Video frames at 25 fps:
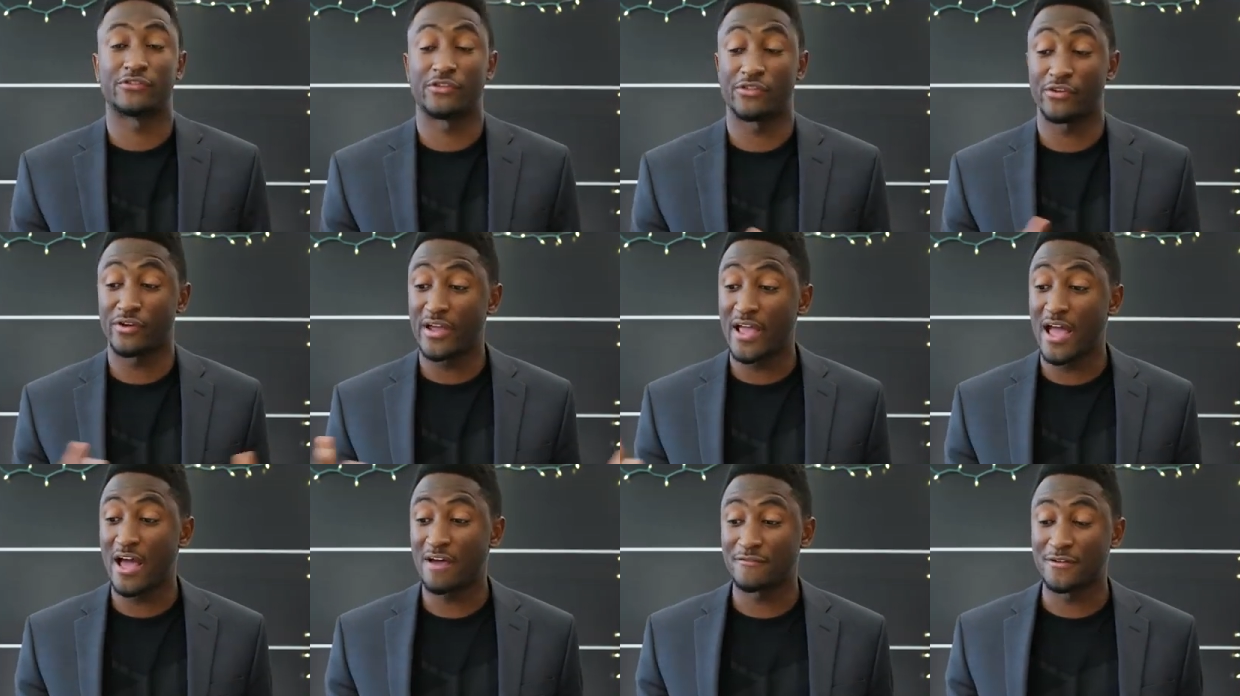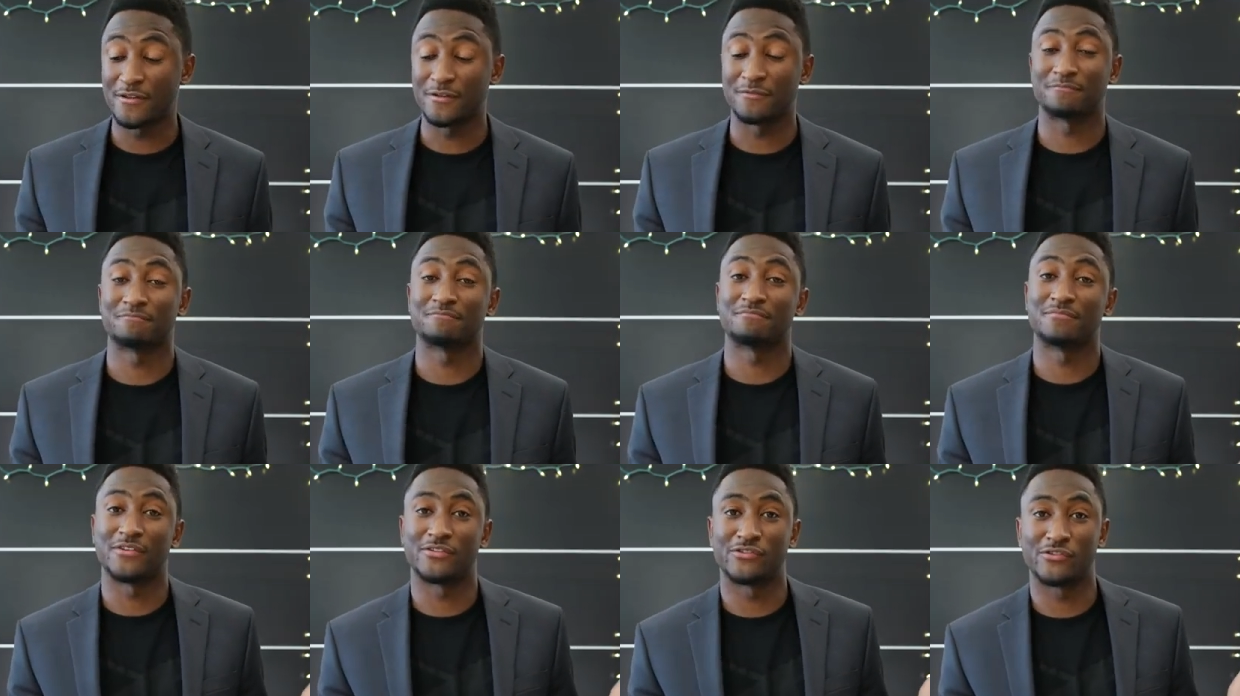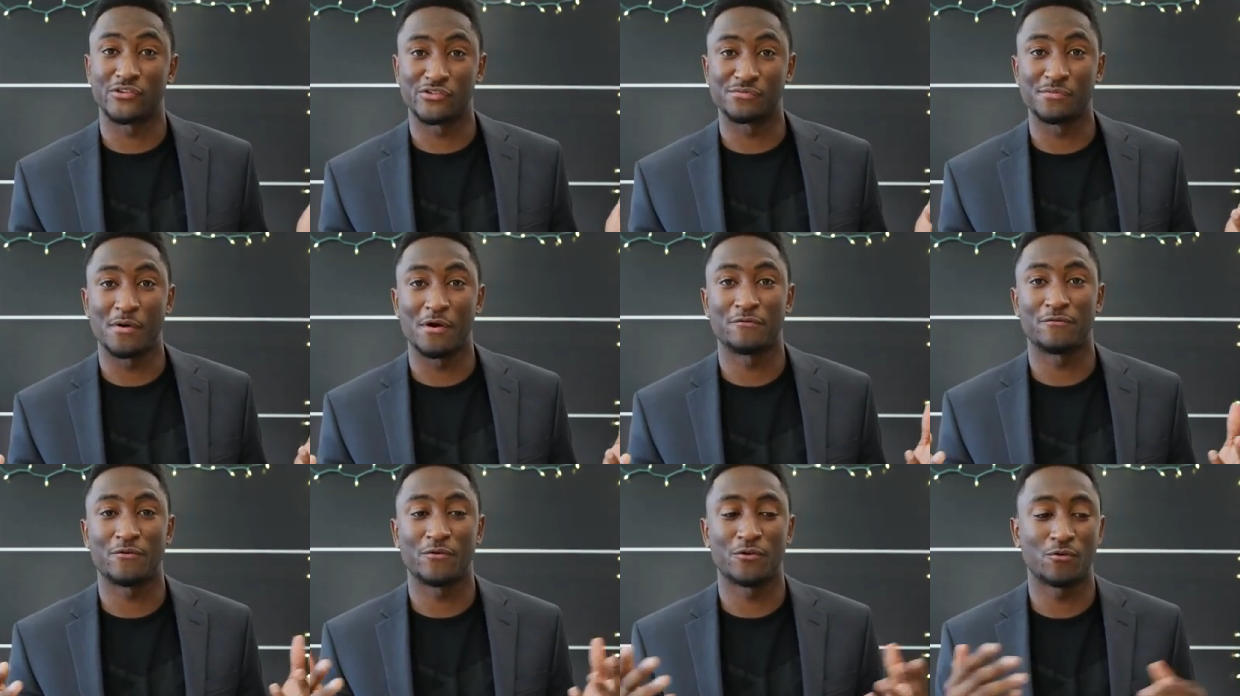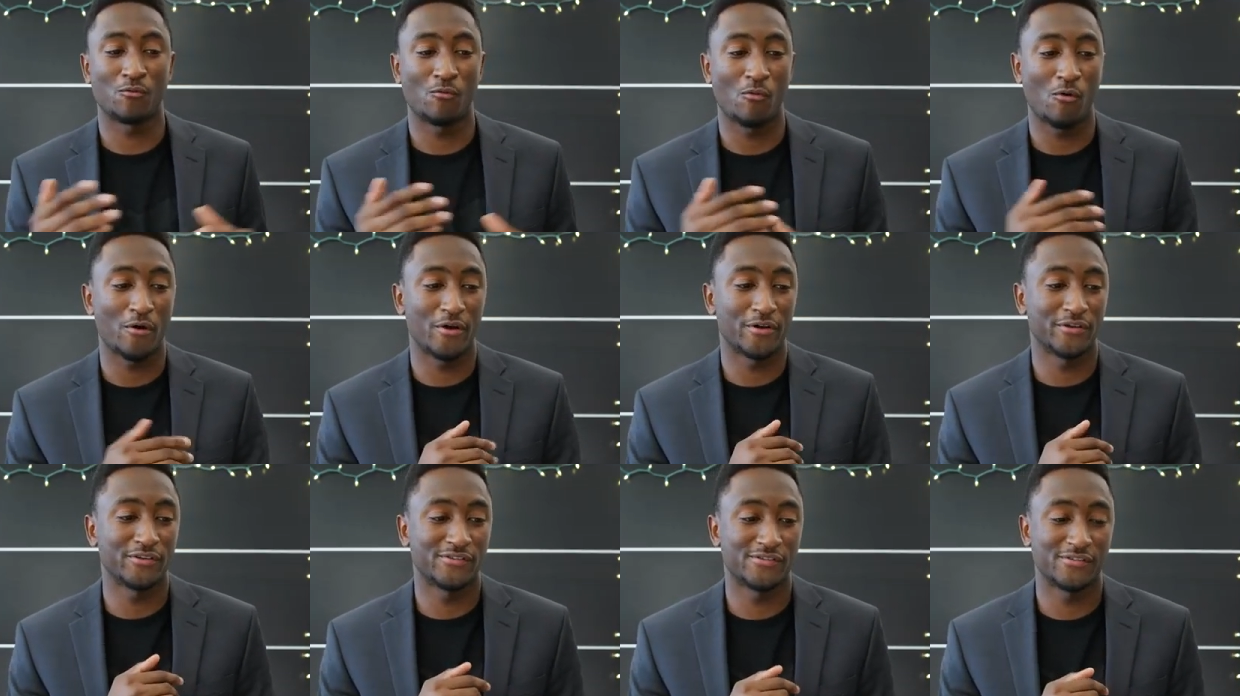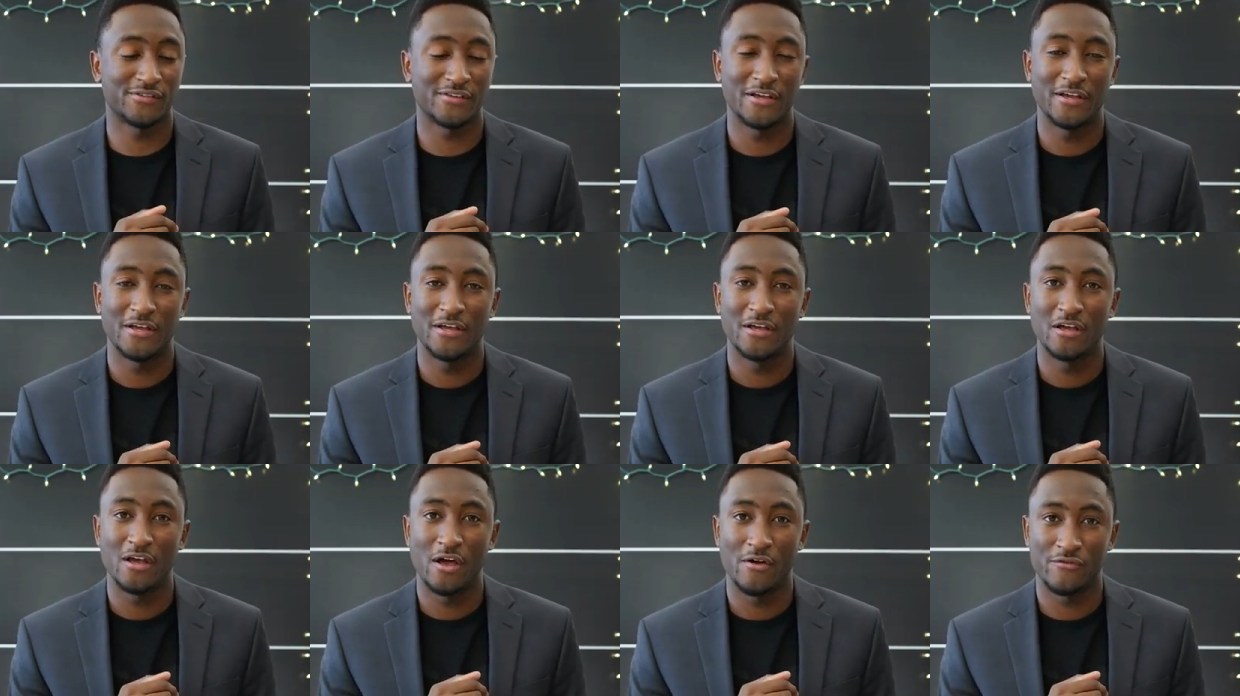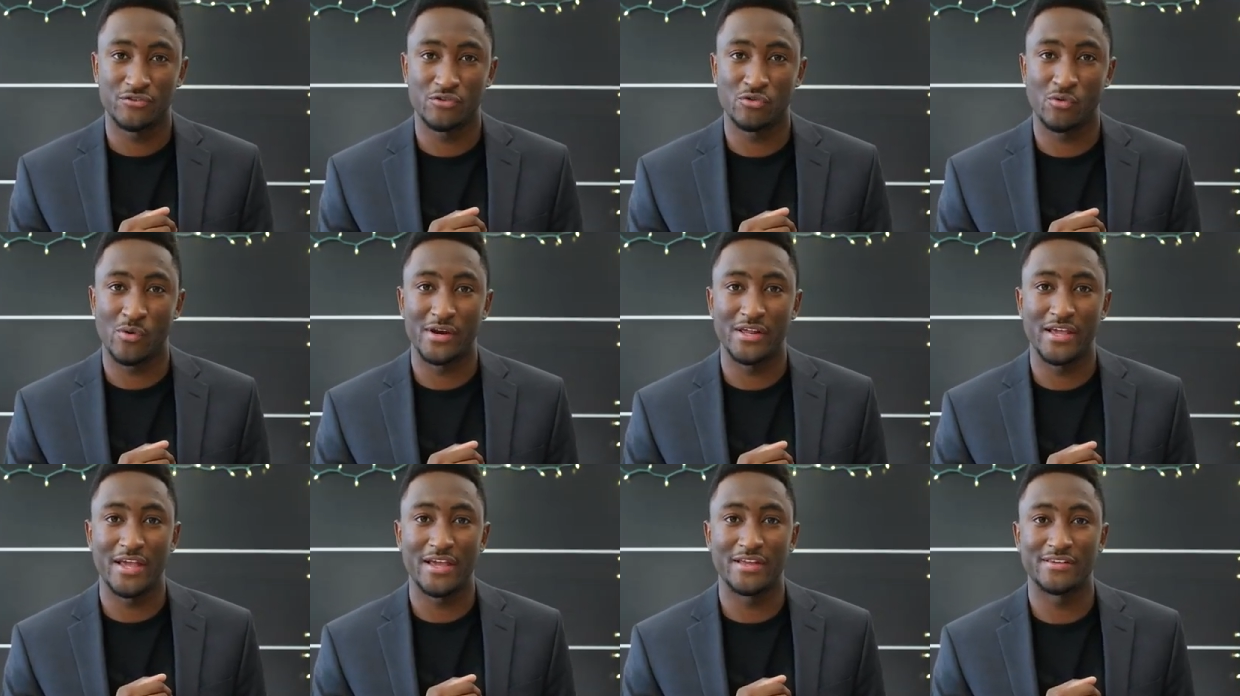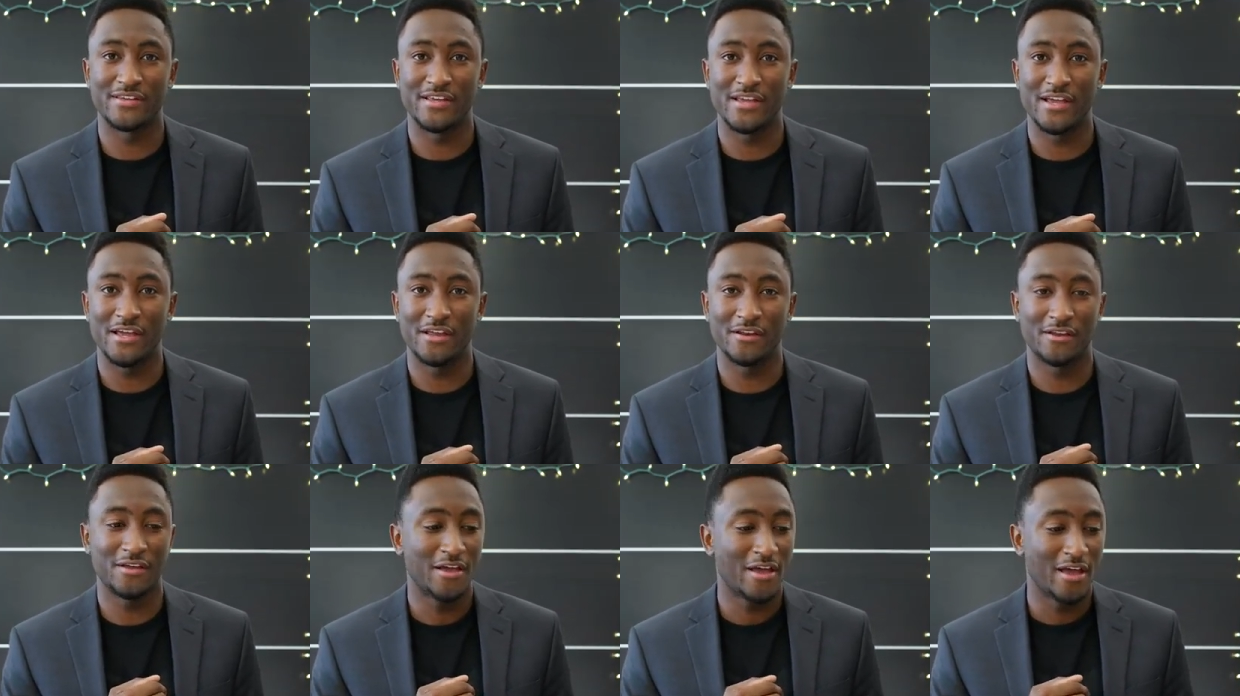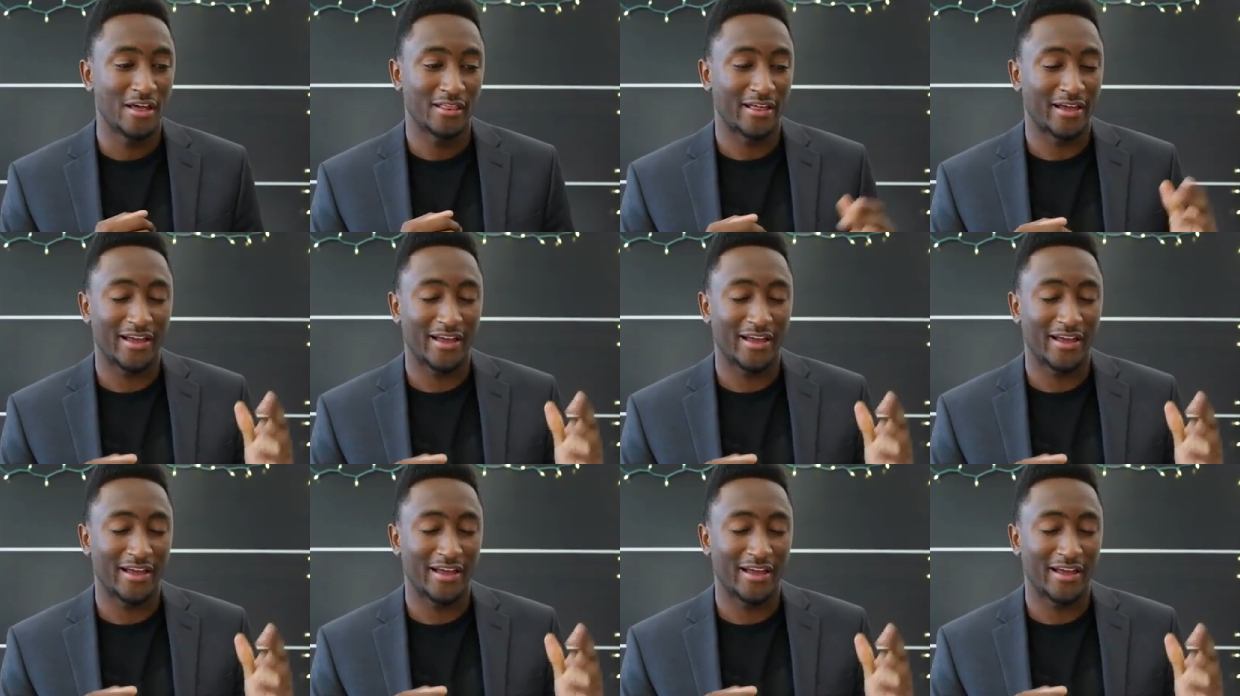So there you have it. It's the Smartphone Awards of 2018.